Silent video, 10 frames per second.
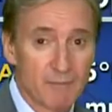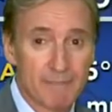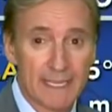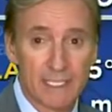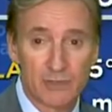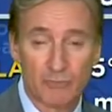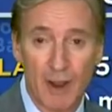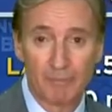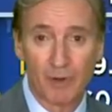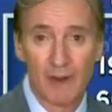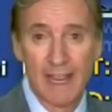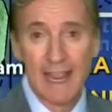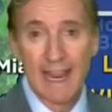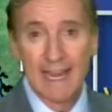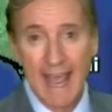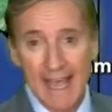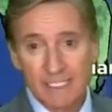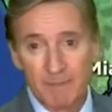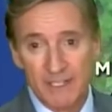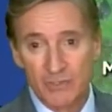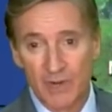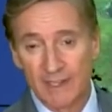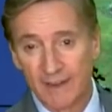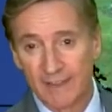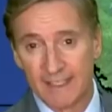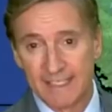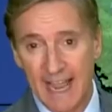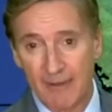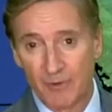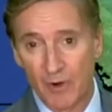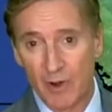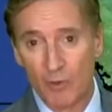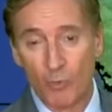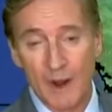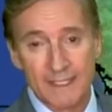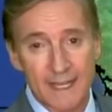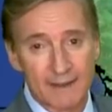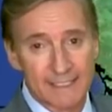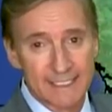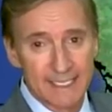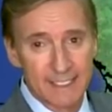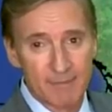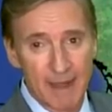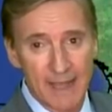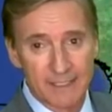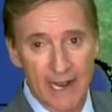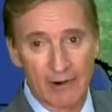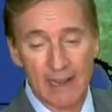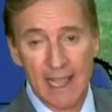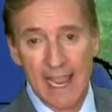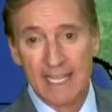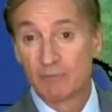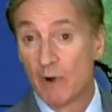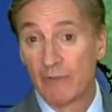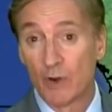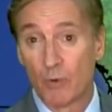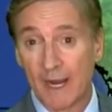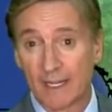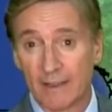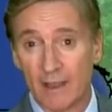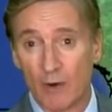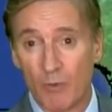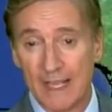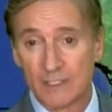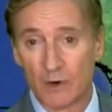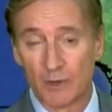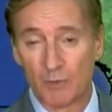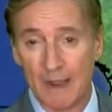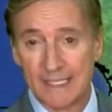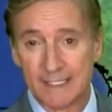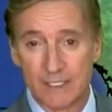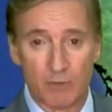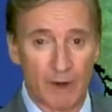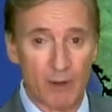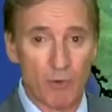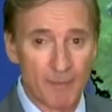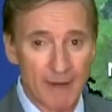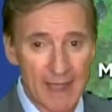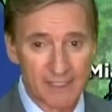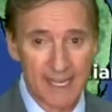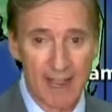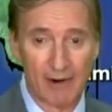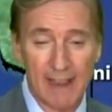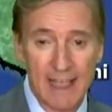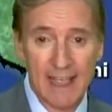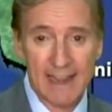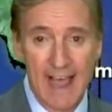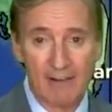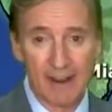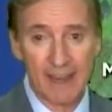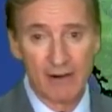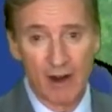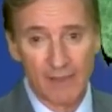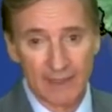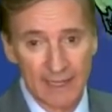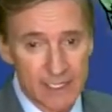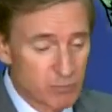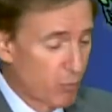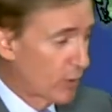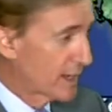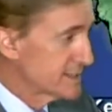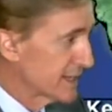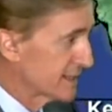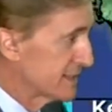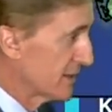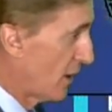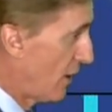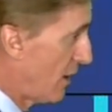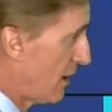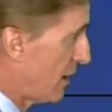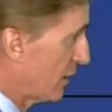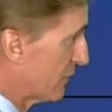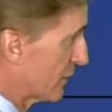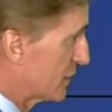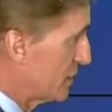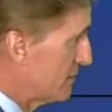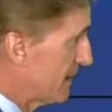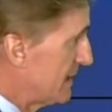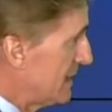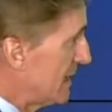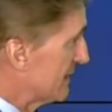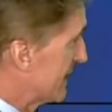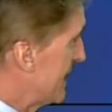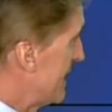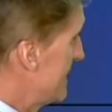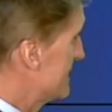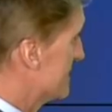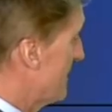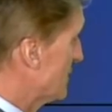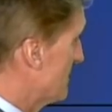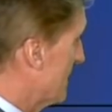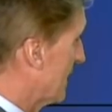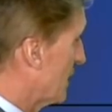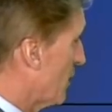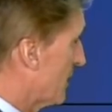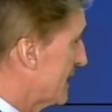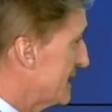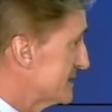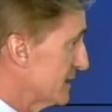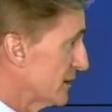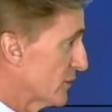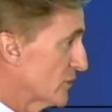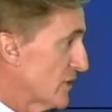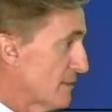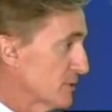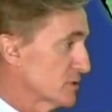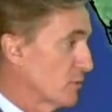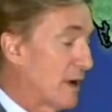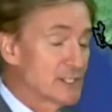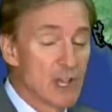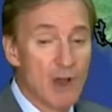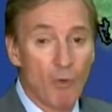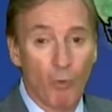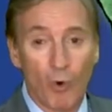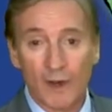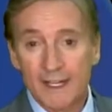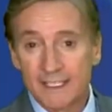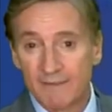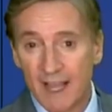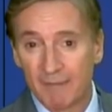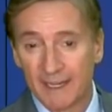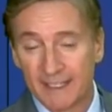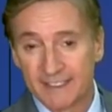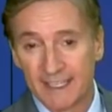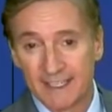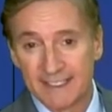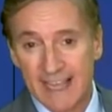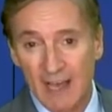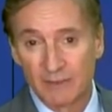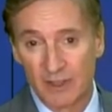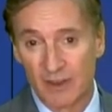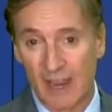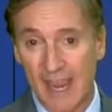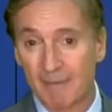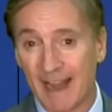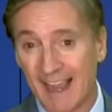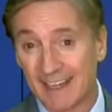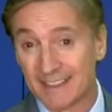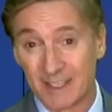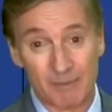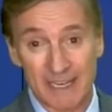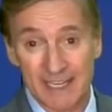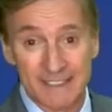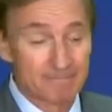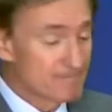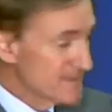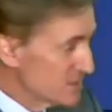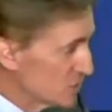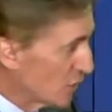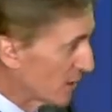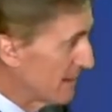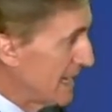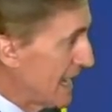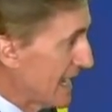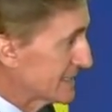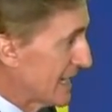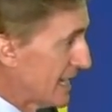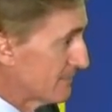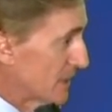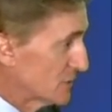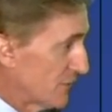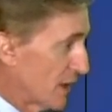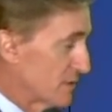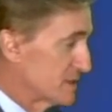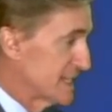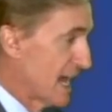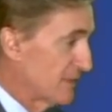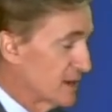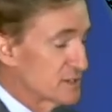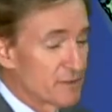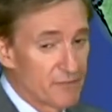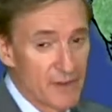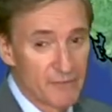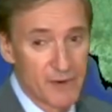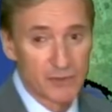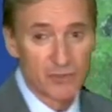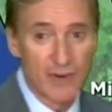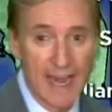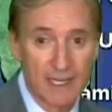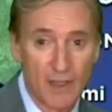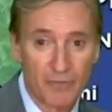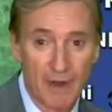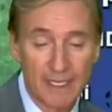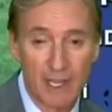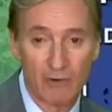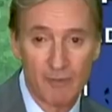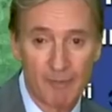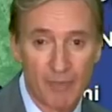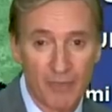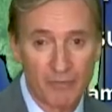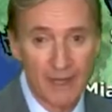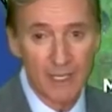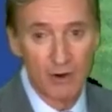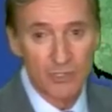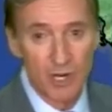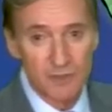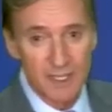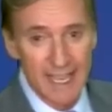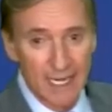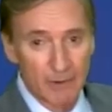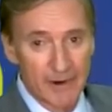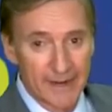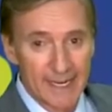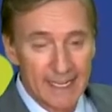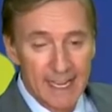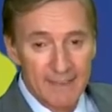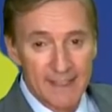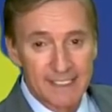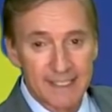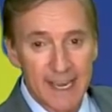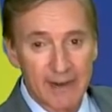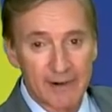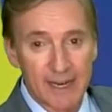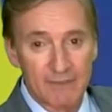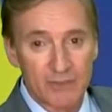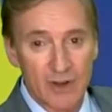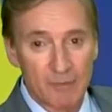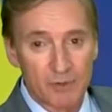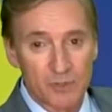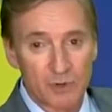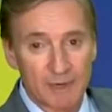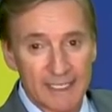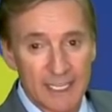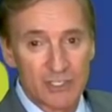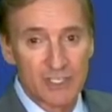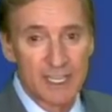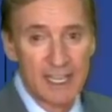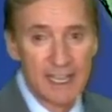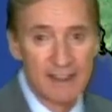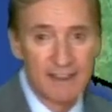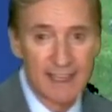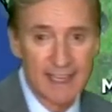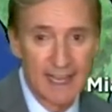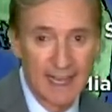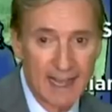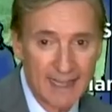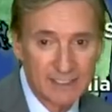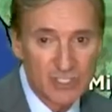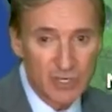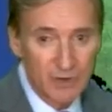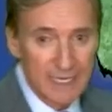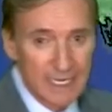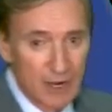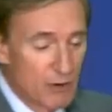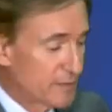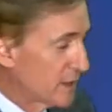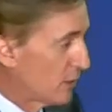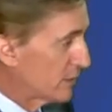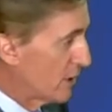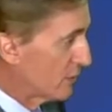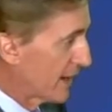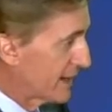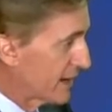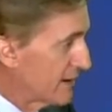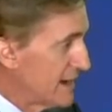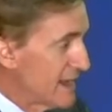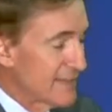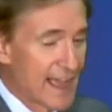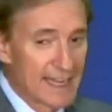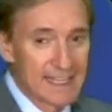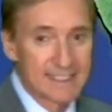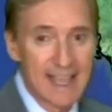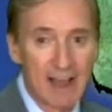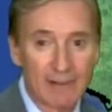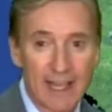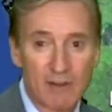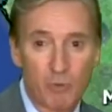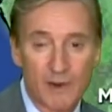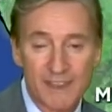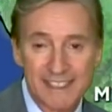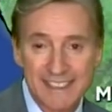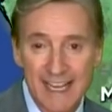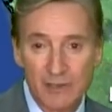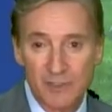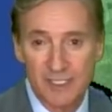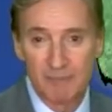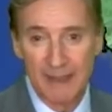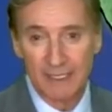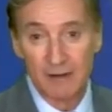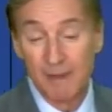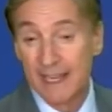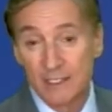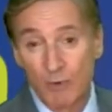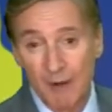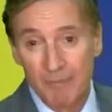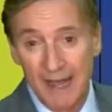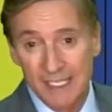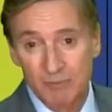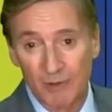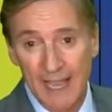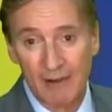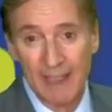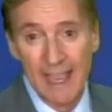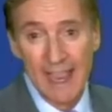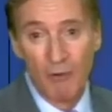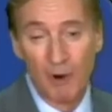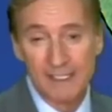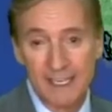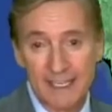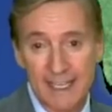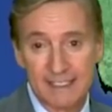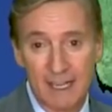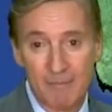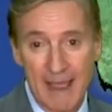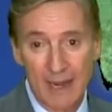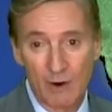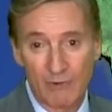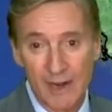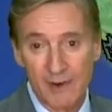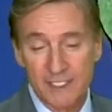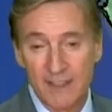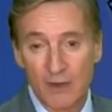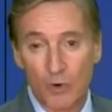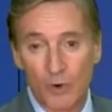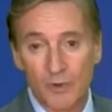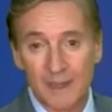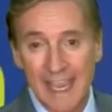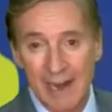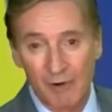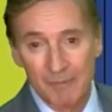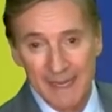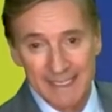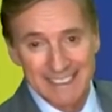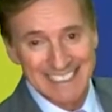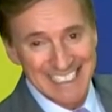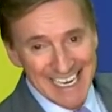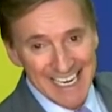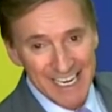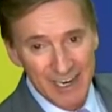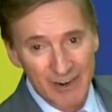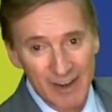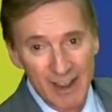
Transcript: a big disruptor, it has been strengthening this afternoon. Winds now at 60 miles an hour. It's moving quickly, though, west northwest at 21 miles an hour. Now, here are the latest warnings. They extend all over Cuba. The Keys, especially middle and lower Keys, still under a tropical storm watch. Warnings have now been extended south to the Cayman Islands there because storm has gone much farther south. Here's the future track and the threat cone. Remember, the threat cone shows the yellow area. This is the area of the tropical storm conditions. The uh, uncertainty cone, the old cone right here, that is the outline of where the center is expected to be. It's quite possible now, once it gets uh, back over here, it's in the northern Caribbean Sea here